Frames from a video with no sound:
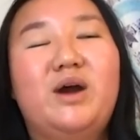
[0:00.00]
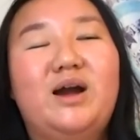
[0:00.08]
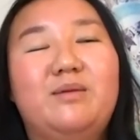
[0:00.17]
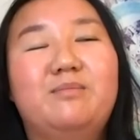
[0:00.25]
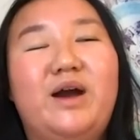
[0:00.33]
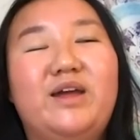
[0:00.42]

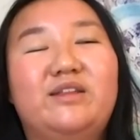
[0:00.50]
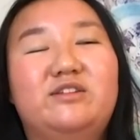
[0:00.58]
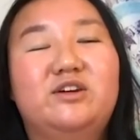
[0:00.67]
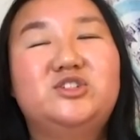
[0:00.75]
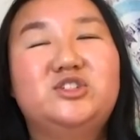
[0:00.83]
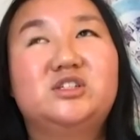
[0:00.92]
but
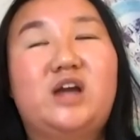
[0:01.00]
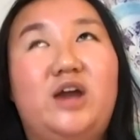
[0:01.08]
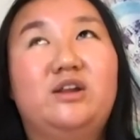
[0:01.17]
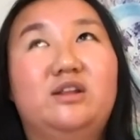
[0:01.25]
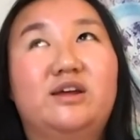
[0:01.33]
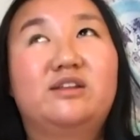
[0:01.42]
my search
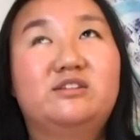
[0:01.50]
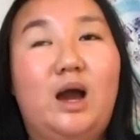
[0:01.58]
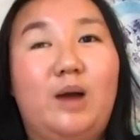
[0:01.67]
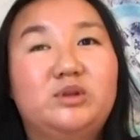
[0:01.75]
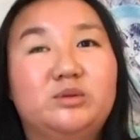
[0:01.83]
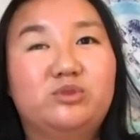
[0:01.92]
just kind of
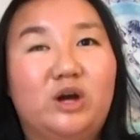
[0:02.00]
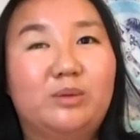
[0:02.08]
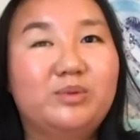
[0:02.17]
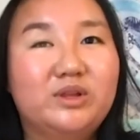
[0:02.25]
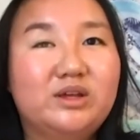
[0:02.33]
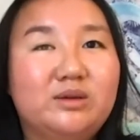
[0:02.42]
like stopped
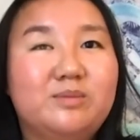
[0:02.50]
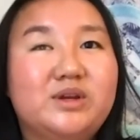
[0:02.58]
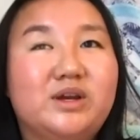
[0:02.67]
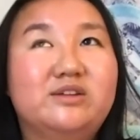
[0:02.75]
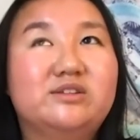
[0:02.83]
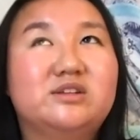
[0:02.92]

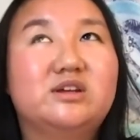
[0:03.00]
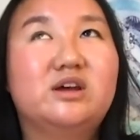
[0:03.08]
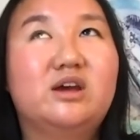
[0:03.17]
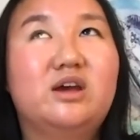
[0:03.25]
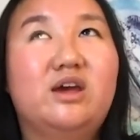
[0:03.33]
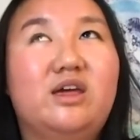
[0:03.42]
abruptly because
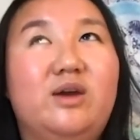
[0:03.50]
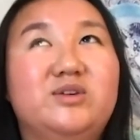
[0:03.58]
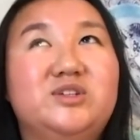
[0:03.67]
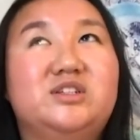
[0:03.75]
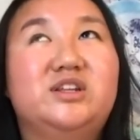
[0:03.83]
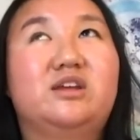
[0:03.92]

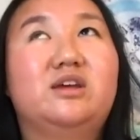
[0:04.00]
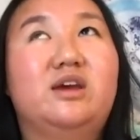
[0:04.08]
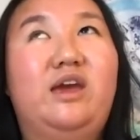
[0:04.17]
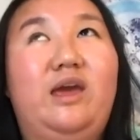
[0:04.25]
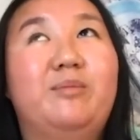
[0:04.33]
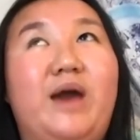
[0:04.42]
it was just
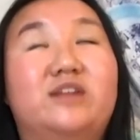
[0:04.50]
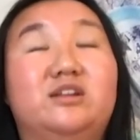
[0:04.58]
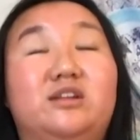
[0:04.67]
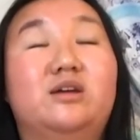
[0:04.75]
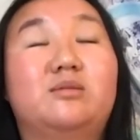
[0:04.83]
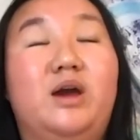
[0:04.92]
like
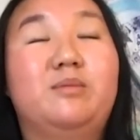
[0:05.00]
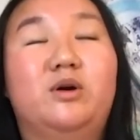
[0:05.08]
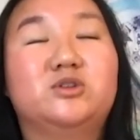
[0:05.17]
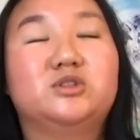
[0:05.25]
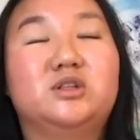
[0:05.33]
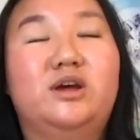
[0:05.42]
impacting like
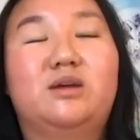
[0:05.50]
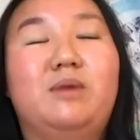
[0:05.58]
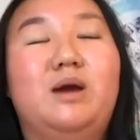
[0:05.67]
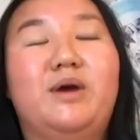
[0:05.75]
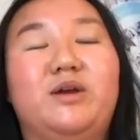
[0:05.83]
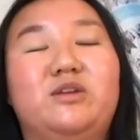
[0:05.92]
my emotion,
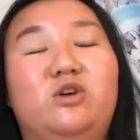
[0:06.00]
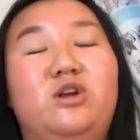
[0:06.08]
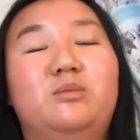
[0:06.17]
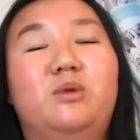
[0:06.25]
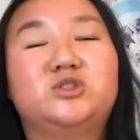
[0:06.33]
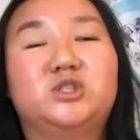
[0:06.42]
like my
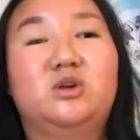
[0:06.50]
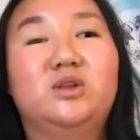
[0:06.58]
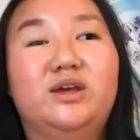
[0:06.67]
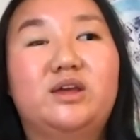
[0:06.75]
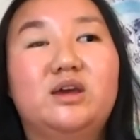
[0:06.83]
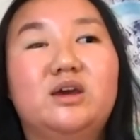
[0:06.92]
mental and
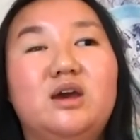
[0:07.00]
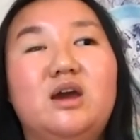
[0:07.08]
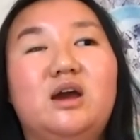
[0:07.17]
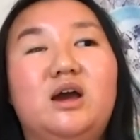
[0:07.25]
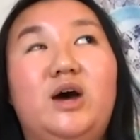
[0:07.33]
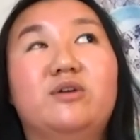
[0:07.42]
emotional like
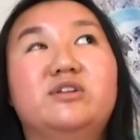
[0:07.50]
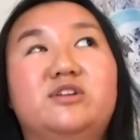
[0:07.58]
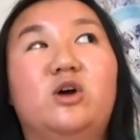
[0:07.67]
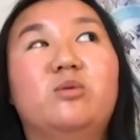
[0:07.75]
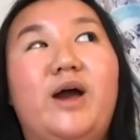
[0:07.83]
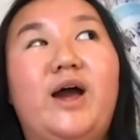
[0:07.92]

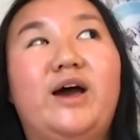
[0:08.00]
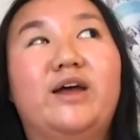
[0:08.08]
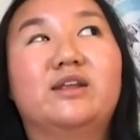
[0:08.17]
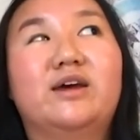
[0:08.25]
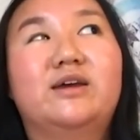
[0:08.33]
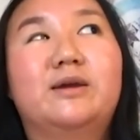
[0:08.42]
health so
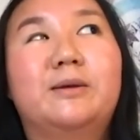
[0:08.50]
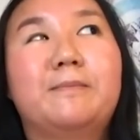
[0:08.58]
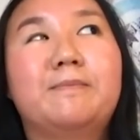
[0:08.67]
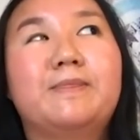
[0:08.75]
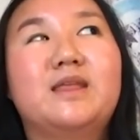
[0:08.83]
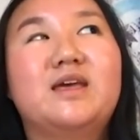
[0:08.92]
bad.
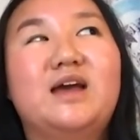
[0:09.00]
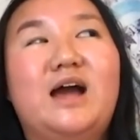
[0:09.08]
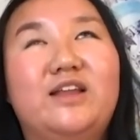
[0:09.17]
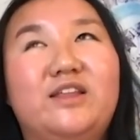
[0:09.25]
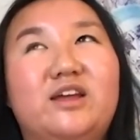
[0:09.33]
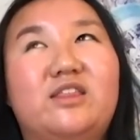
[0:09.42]
Like
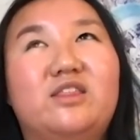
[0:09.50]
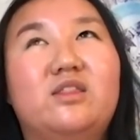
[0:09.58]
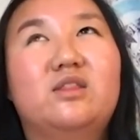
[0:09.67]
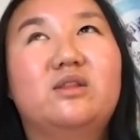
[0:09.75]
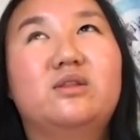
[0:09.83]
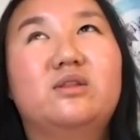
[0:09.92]
I
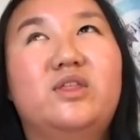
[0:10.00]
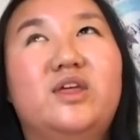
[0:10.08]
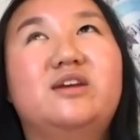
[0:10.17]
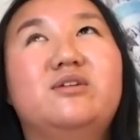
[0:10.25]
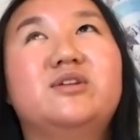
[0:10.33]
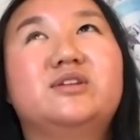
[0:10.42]
like
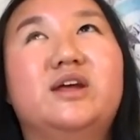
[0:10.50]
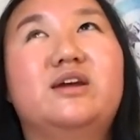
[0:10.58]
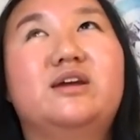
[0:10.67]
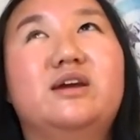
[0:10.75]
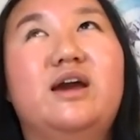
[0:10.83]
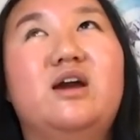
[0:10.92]
think it
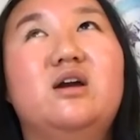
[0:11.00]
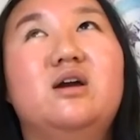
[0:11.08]
was like